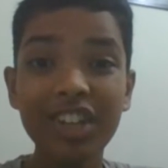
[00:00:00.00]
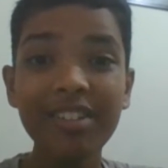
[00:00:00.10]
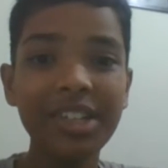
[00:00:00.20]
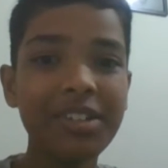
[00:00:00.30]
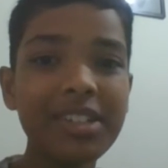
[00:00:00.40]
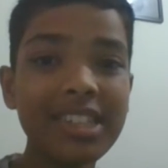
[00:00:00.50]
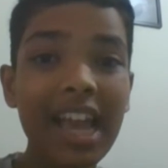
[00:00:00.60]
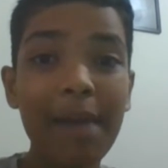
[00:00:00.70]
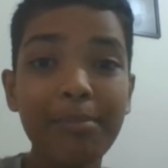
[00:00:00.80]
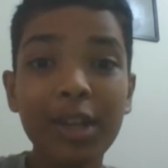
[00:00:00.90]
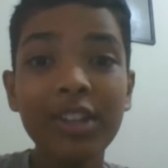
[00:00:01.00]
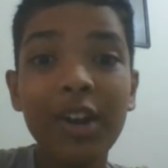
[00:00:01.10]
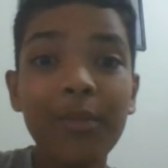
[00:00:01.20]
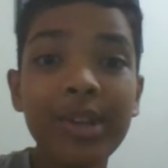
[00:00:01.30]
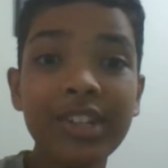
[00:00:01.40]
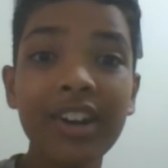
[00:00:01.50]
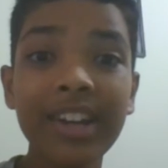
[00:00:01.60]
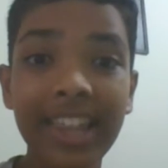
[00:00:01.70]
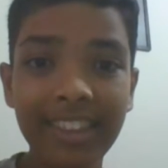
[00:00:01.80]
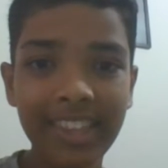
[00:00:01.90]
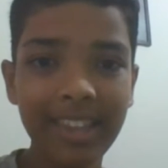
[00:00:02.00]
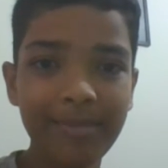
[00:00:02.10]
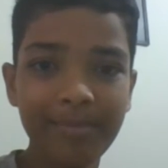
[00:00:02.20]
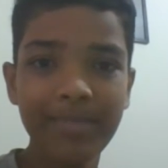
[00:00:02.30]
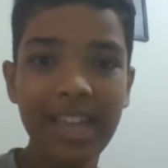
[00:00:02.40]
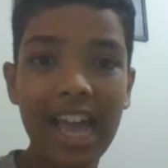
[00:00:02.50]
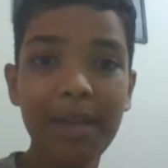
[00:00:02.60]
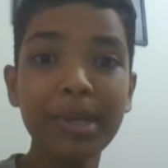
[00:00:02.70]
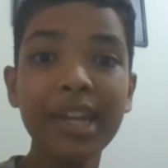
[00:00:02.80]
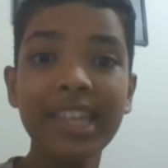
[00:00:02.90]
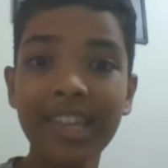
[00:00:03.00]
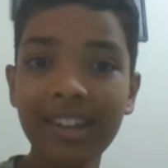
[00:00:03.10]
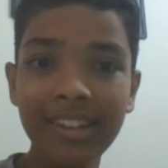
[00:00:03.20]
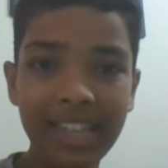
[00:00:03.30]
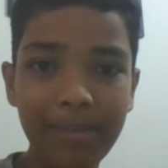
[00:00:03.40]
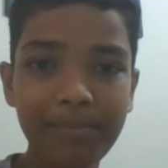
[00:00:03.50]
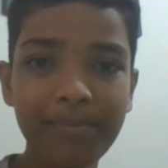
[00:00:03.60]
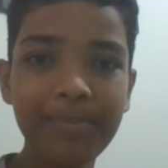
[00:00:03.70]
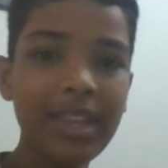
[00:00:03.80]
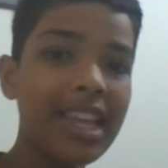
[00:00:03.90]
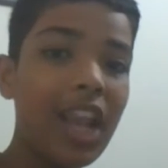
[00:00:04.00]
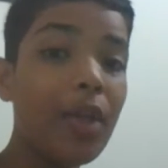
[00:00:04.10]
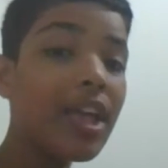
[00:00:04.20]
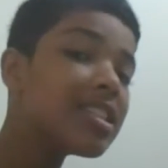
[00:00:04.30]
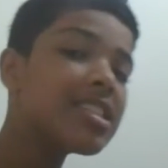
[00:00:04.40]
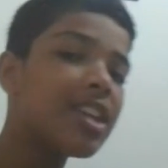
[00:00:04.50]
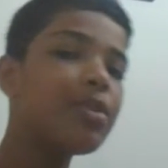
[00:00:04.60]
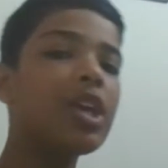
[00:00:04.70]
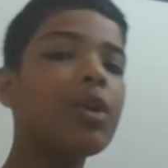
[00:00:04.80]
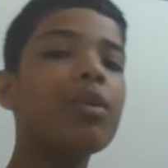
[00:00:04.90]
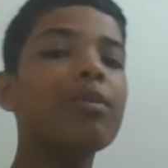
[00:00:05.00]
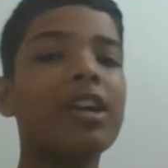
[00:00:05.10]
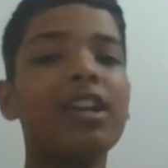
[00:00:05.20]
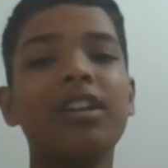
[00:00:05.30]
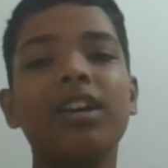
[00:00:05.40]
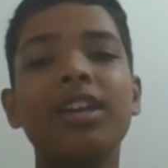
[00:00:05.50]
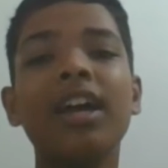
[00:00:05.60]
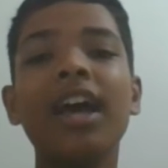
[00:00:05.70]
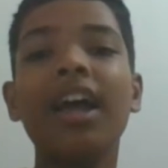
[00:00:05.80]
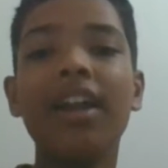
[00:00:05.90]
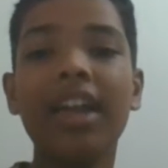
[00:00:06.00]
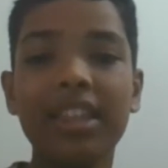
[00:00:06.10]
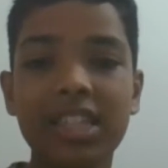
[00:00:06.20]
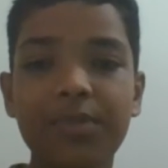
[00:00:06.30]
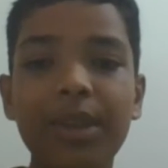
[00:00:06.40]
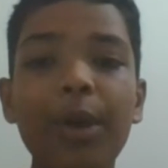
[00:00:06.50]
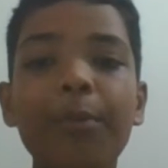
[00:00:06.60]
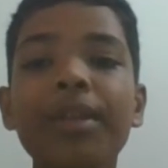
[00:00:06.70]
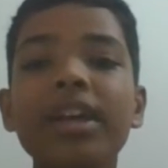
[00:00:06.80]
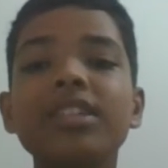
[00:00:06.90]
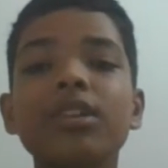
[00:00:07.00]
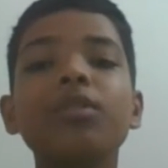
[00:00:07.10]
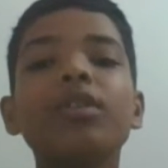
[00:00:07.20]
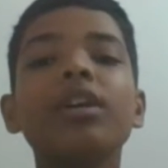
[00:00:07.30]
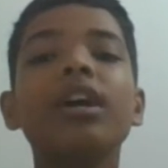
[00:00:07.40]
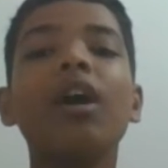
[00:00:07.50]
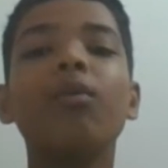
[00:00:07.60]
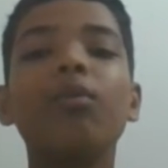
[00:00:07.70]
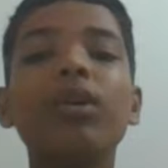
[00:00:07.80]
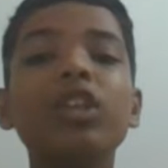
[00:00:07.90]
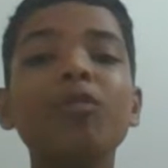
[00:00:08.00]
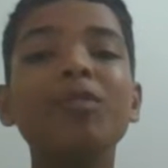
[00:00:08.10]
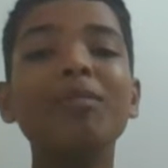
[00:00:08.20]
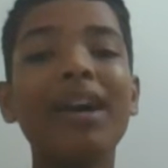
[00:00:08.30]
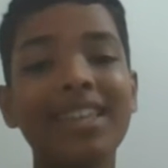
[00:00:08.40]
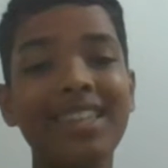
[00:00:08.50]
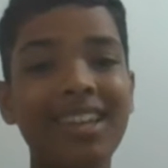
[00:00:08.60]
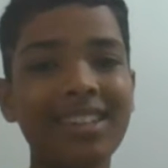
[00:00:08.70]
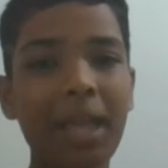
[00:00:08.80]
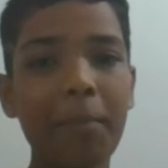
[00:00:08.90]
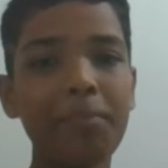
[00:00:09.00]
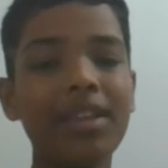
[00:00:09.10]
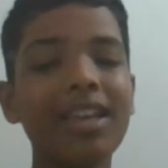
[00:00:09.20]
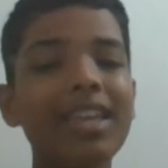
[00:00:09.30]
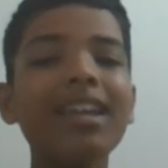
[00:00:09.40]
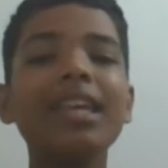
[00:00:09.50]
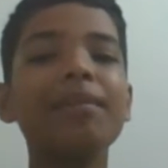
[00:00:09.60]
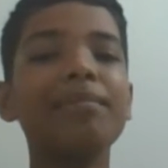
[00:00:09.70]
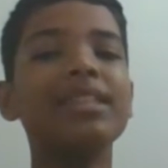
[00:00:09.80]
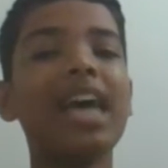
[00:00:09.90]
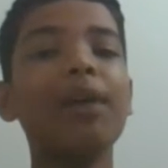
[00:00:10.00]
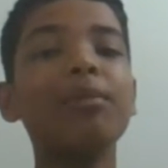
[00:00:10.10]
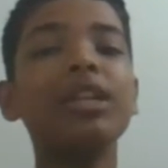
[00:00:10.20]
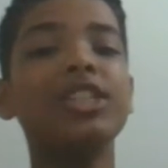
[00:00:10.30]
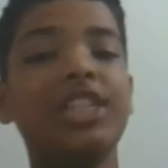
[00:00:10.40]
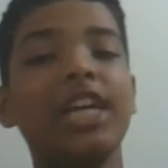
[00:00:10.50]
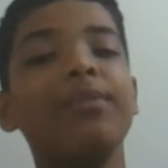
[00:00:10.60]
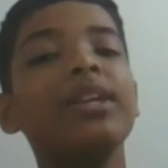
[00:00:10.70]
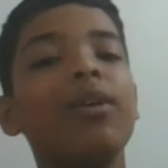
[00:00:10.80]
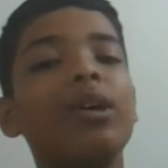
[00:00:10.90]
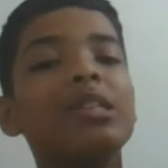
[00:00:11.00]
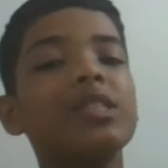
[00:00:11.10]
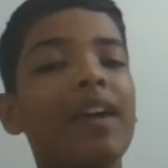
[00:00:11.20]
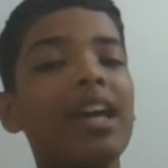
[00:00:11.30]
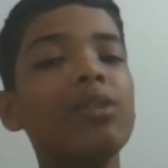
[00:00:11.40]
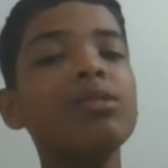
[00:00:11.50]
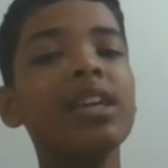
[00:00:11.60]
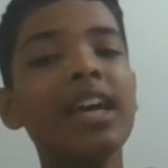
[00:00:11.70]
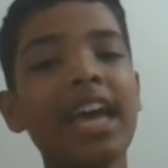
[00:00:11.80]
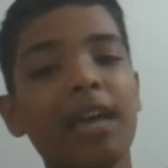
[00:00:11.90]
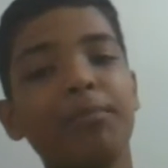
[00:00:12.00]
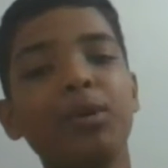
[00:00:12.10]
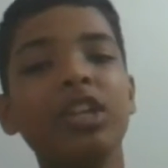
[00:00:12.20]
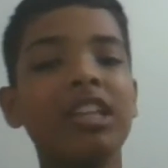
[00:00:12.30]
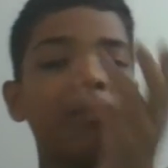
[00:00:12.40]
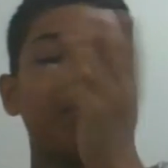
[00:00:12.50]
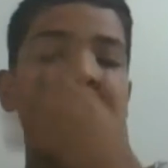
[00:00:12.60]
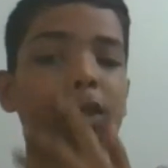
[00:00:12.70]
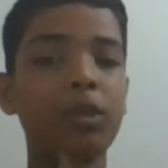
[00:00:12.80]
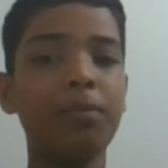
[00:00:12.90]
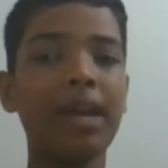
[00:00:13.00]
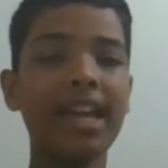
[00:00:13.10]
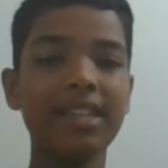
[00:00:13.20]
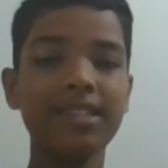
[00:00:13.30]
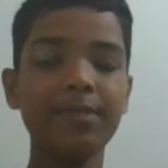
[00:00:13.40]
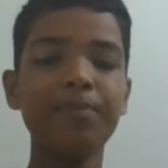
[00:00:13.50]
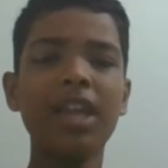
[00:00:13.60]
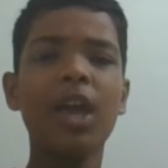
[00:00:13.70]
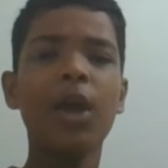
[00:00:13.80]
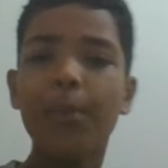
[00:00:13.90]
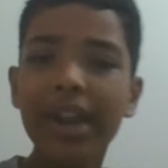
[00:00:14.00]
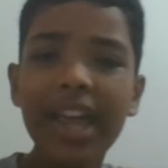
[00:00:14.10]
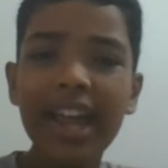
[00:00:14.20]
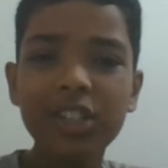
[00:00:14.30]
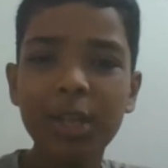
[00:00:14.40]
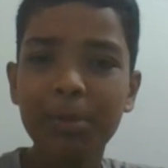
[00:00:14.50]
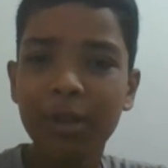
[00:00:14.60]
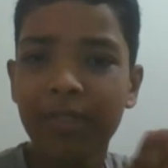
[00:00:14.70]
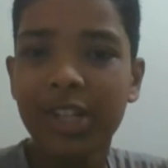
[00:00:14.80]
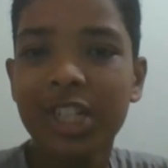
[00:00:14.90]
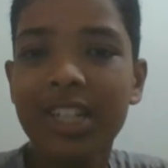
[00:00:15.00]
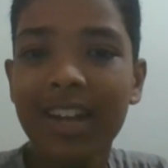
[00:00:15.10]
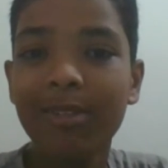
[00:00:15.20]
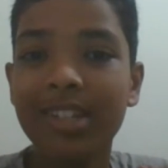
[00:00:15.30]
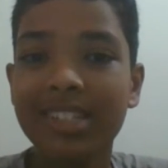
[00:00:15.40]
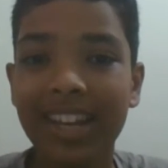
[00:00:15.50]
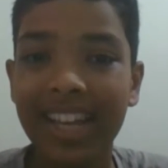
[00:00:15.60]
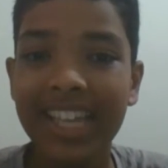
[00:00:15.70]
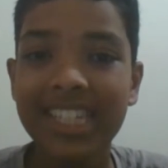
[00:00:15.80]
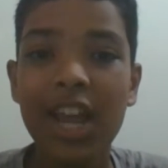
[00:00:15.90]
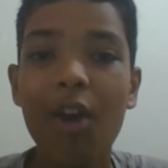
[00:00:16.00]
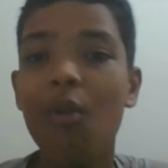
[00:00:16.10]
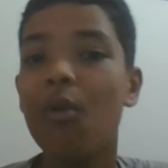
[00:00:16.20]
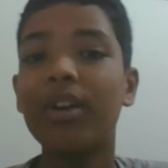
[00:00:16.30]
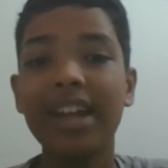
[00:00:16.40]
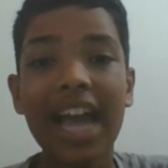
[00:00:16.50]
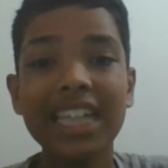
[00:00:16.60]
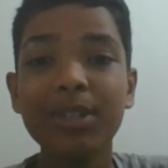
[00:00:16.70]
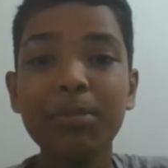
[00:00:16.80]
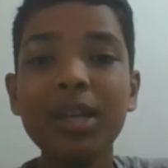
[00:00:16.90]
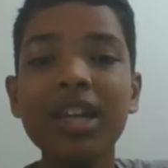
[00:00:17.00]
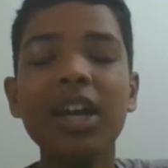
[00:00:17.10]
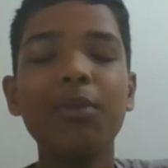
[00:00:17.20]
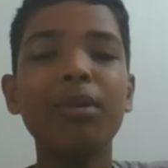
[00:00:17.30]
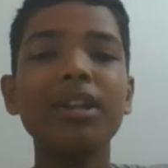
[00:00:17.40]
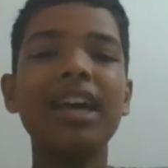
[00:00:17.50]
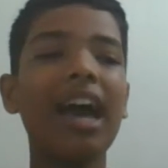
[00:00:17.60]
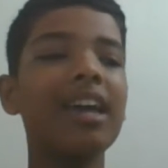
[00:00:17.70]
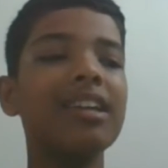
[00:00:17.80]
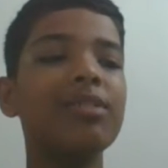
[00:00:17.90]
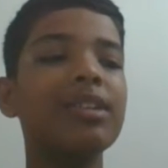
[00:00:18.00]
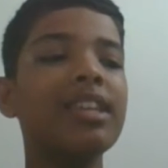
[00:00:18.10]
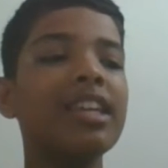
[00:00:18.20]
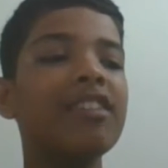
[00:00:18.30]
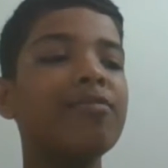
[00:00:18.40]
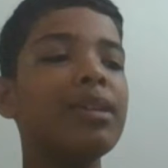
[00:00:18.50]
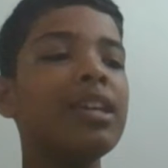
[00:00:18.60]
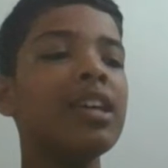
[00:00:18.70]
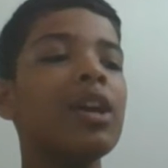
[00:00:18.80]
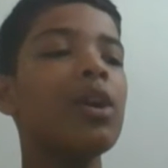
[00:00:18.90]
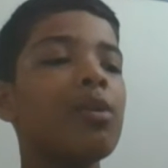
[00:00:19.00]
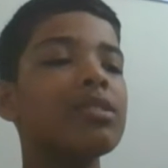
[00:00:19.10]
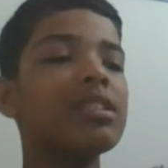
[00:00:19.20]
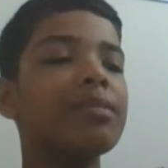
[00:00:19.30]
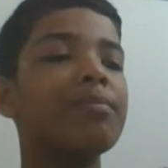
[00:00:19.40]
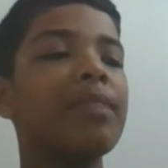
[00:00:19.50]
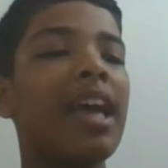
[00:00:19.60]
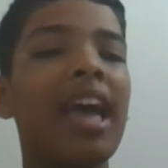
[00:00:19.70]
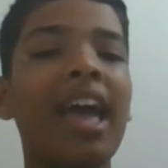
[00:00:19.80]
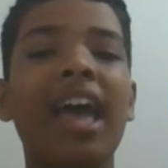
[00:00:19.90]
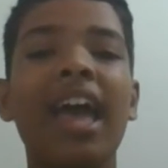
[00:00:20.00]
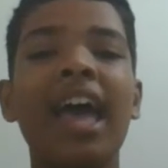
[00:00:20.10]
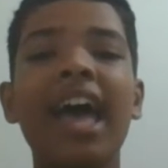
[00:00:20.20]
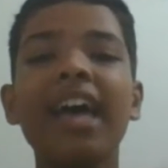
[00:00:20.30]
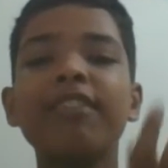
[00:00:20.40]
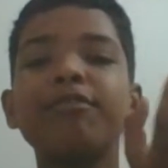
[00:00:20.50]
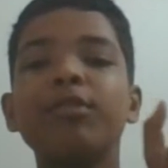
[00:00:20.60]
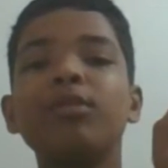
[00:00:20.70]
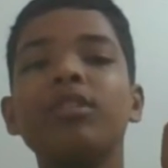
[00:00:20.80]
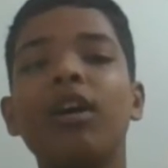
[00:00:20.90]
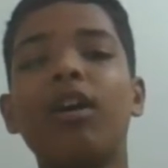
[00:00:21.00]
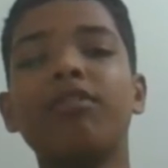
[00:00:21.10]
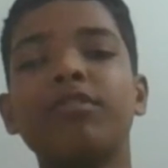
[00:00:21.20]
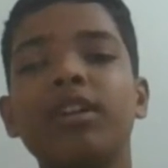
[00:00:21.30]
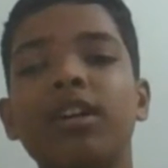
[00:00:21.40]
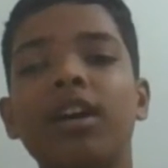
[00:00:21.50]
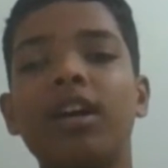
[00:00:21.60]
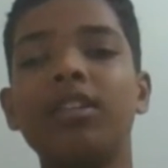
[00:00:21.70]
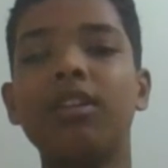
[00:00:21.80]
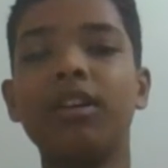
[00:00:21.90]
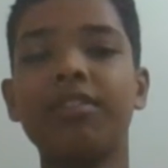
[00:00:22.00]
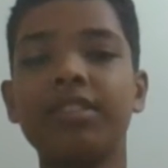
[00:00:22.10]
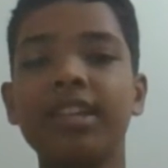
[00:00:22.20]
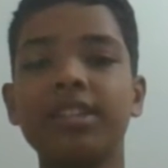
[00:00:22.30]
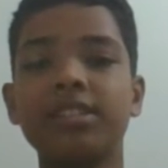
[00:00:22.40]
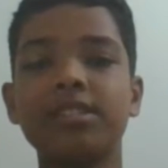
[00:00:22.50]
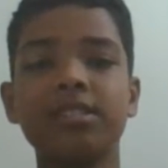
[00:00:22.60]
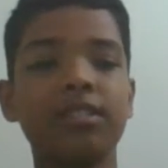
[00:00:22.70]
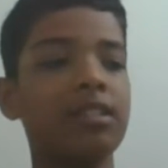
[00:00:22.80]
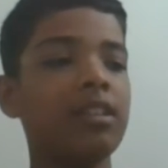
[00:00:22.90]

generators I'm not gonna return anything I'm gonna yield them now yields a new keyword we're gonna learn in this video so what do you mean by yield them yield them means I'm gonna generate all those values and putting in them into packets when I actually put a function that returns a list or an iterable, what I what they give me was a handful of a lot of things.